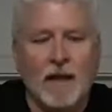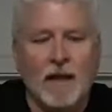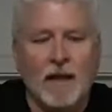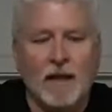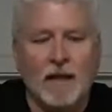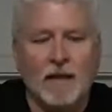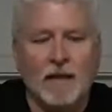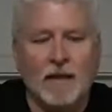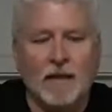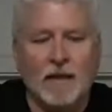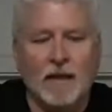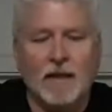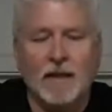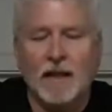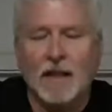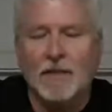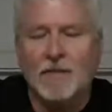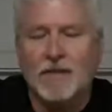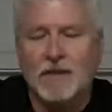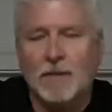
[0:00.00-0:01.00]
and kind of
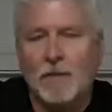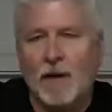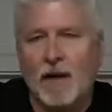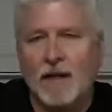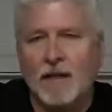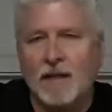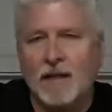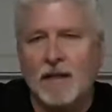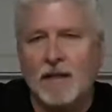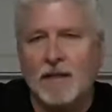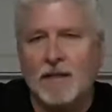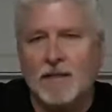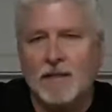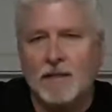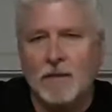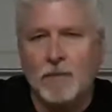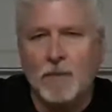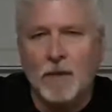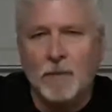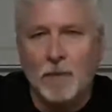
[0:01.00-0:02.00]
give some ideas
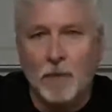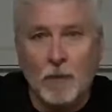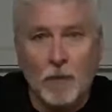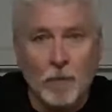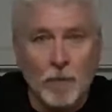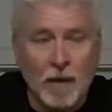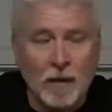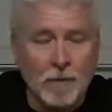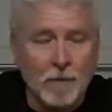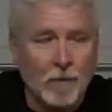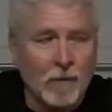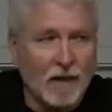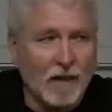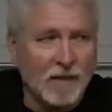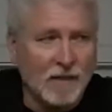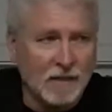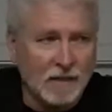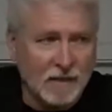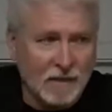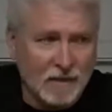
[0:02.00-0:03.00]
to people who may be
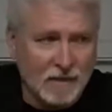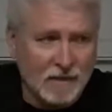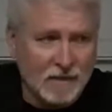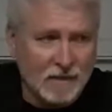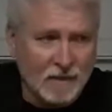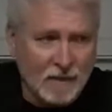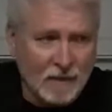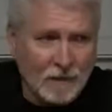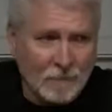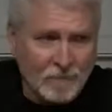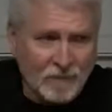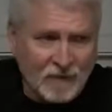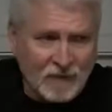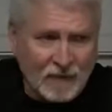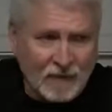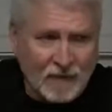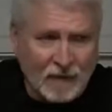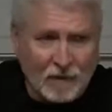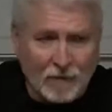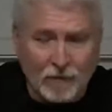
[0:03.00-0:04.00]
watching this
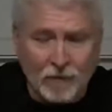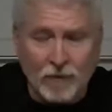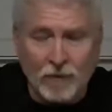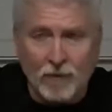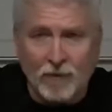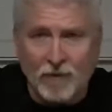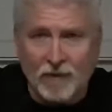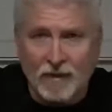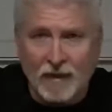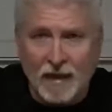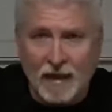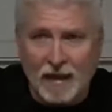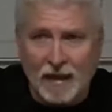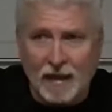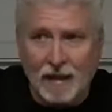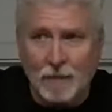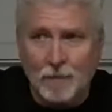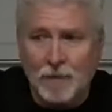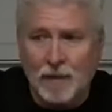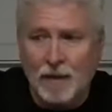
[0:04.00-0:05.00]
that are new to the
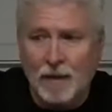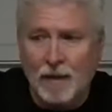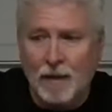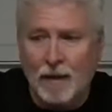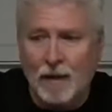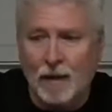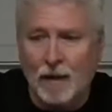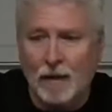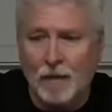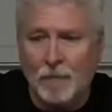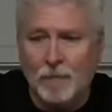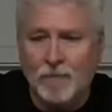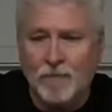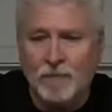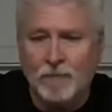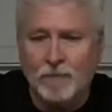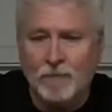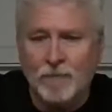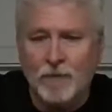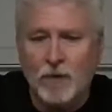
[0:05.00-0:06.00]
game,
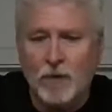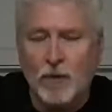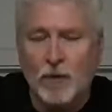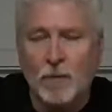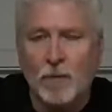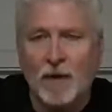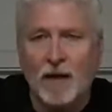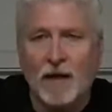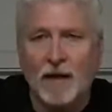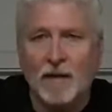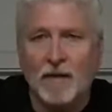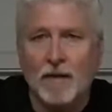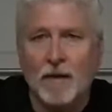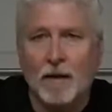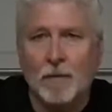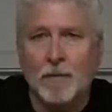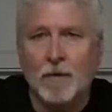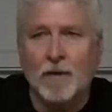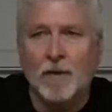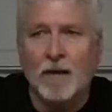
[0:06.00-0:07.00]
new to body
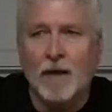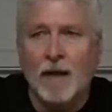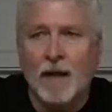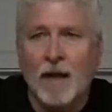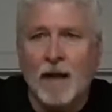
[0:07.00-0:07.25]
armor.